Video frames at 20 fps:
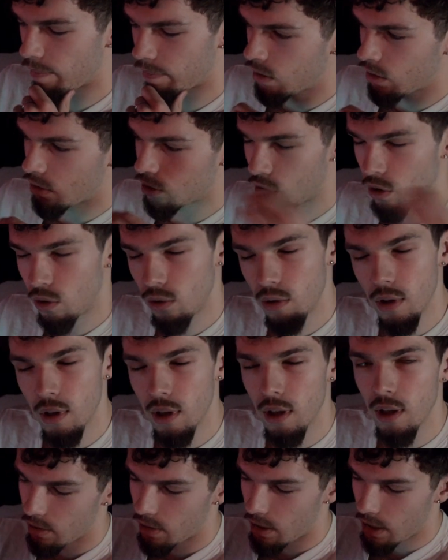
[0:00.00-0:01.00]
So
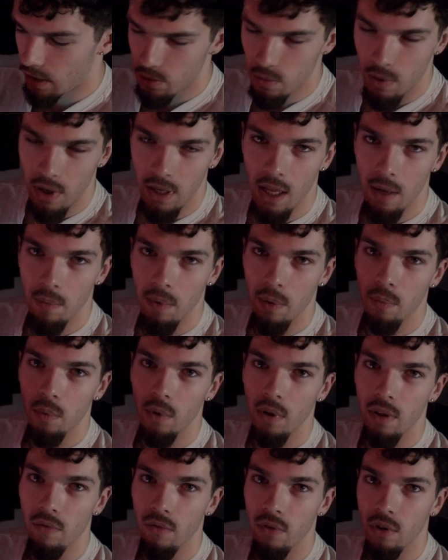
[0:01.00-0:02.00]
that is what I came up
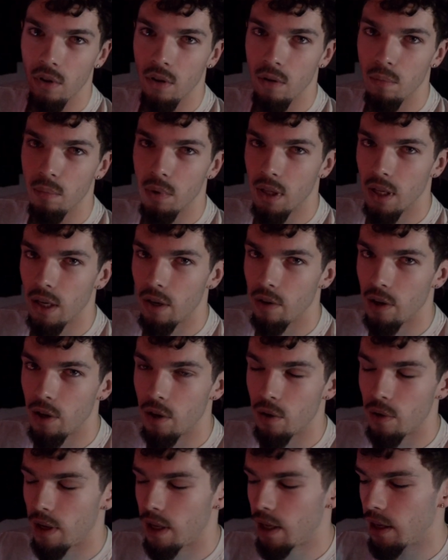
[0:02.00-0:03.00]
with for
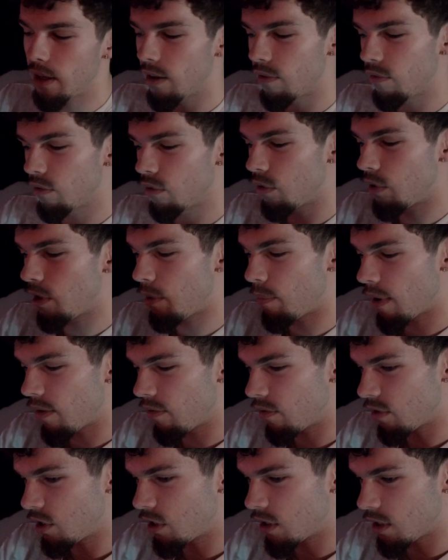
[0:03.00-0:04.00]
Polario and Veroni
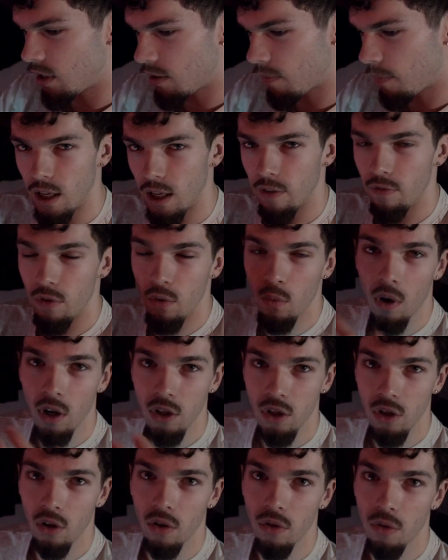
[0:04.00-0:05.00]
beverages. If you
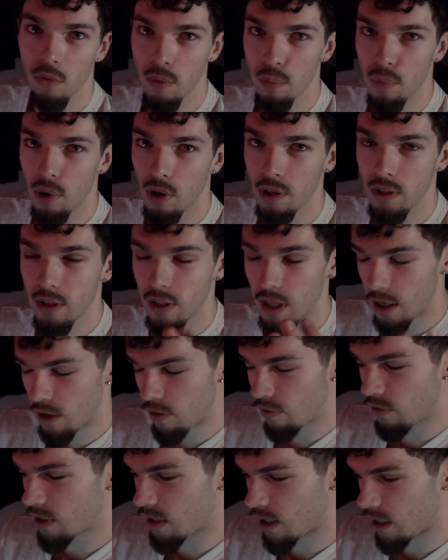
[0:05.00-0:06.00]
watch all 3 parts, thank you
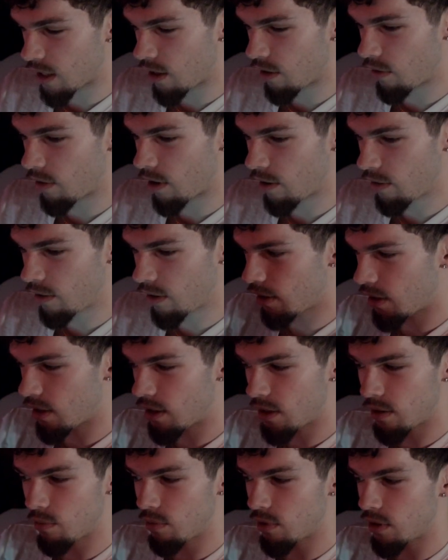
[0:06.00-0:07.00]
for sticking around.
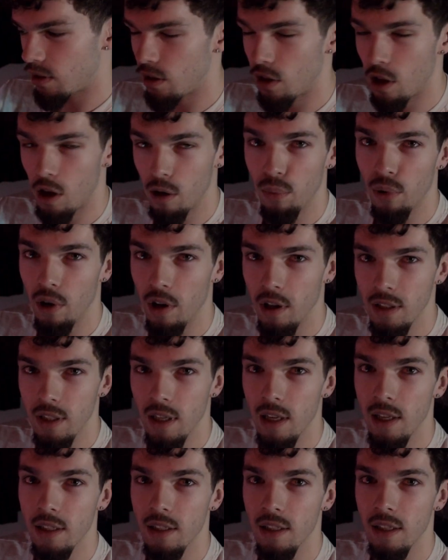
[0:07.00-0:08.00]
This was a long
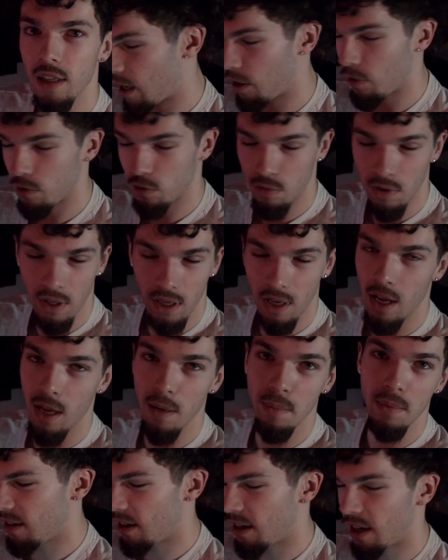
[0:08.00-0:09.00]
process and I was really
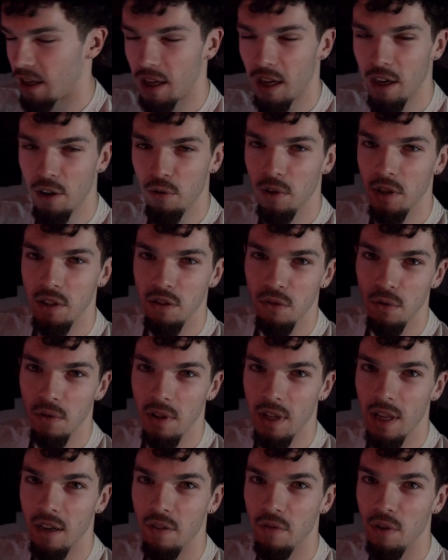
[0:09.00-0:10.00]
hyped, and I kind of rushed through
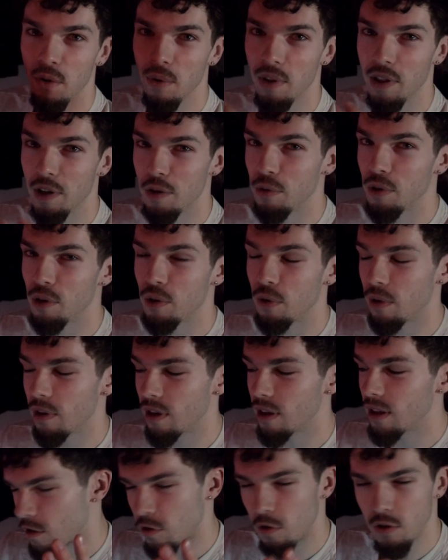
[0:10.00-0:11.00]
the end of it without
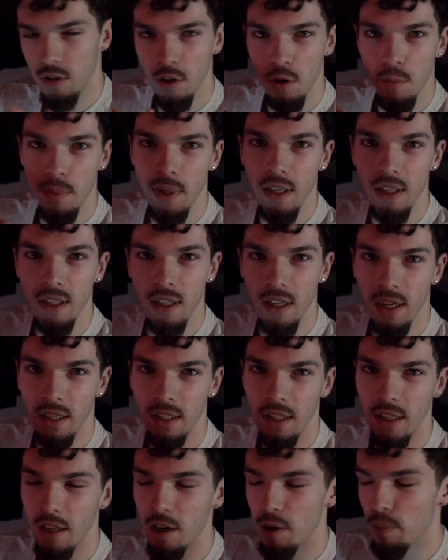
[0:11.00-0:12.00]
recording. So I was a little bit
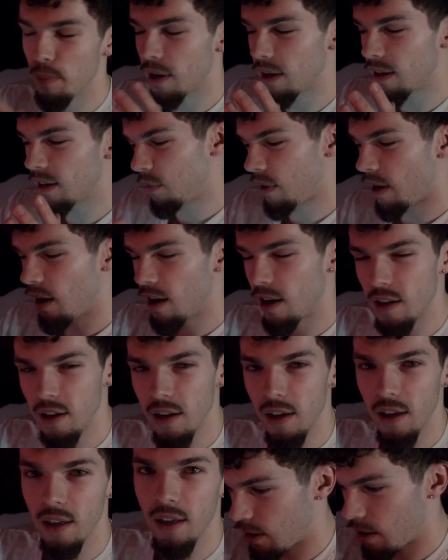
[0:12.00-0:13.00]
disconnected there, but we got it
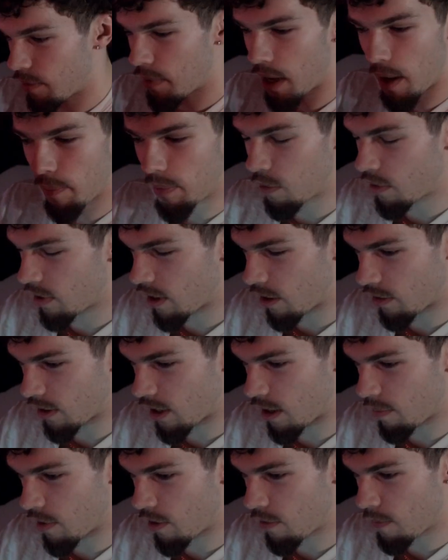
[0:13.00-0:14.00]
done. I'm happy with how it
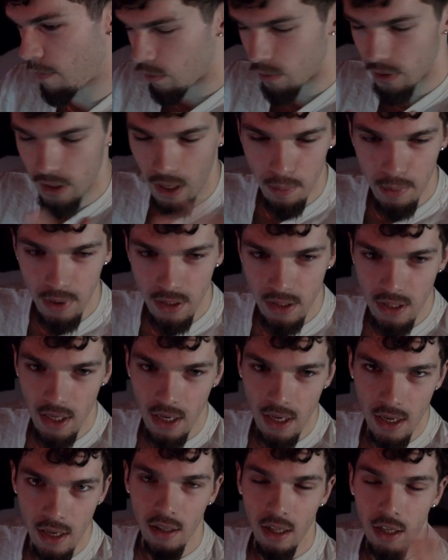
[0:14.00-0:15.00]
came out. With that being
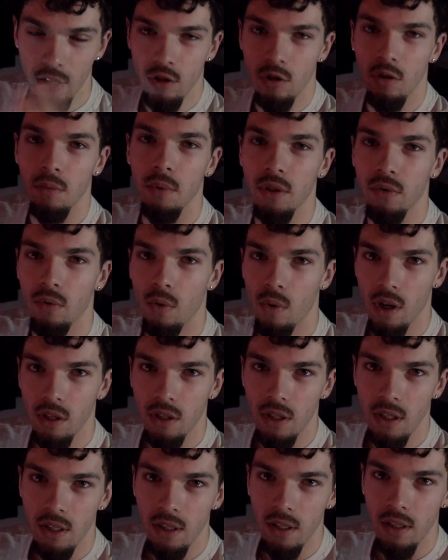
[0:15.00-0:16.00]
said, thank you so much for
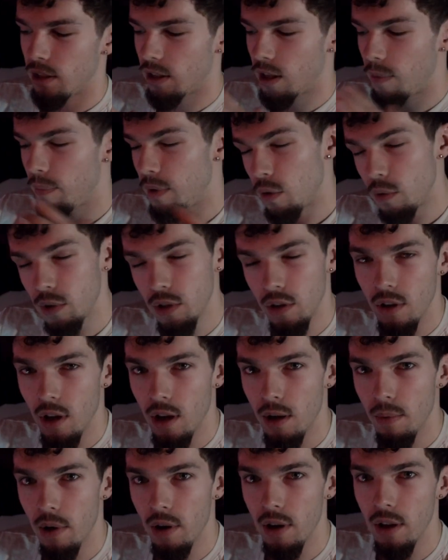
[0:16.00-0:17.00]
watching. Let me know what you thought
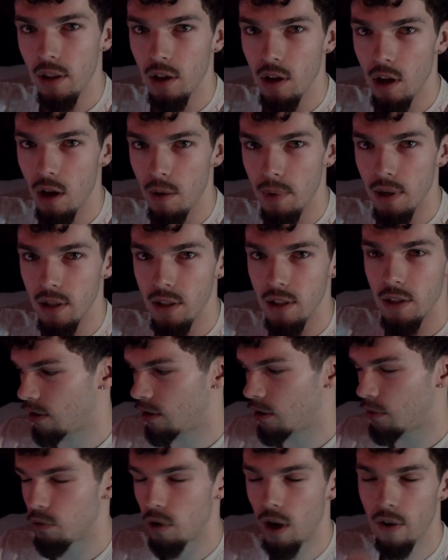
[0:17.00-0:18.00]
about it in the comments.
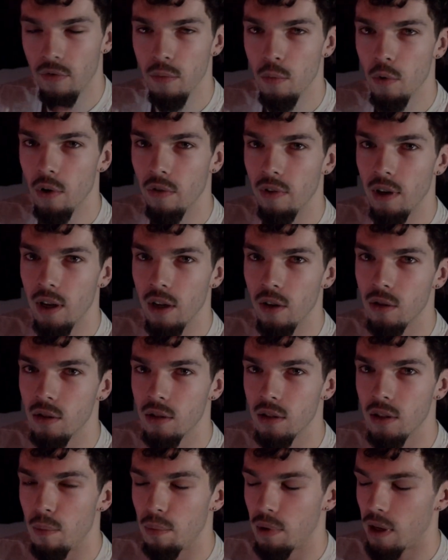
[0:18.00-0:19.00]
Subscribe for more
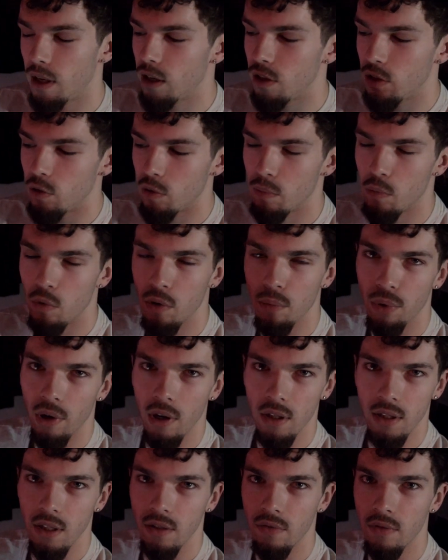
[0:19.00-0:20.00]
videos. I plan on doing more
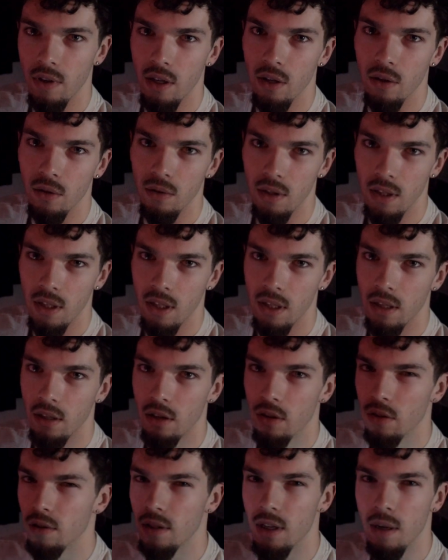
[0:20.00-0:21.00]
process videos and
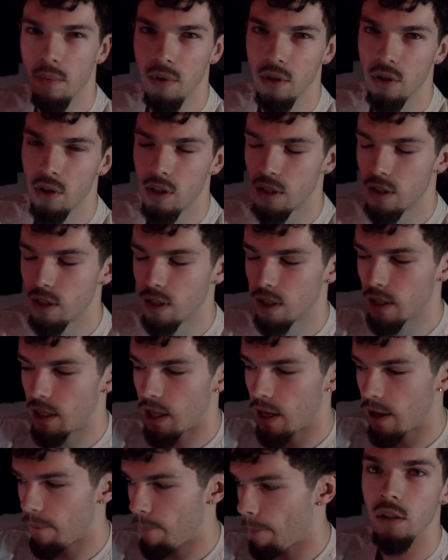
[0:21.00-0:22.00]
other demonstrations like
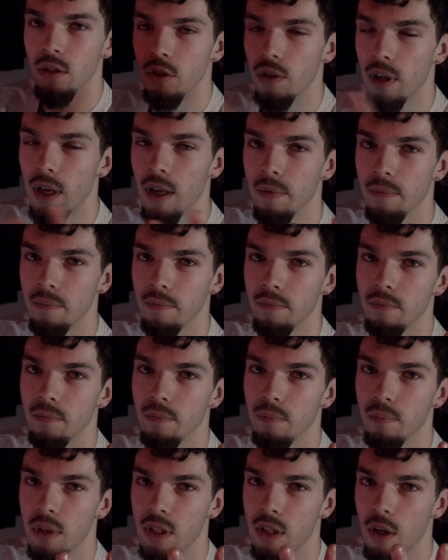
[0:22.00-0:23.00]
that. So yeah,
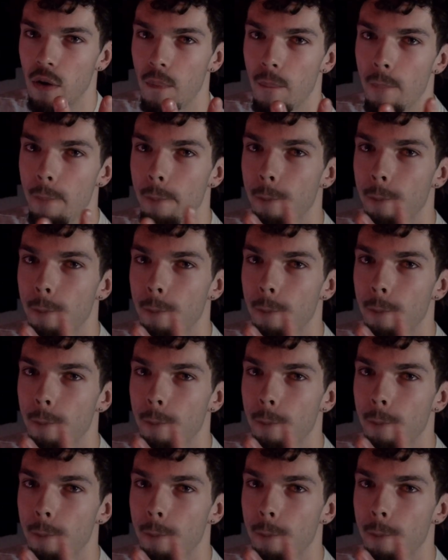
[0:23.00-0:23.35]
peace out.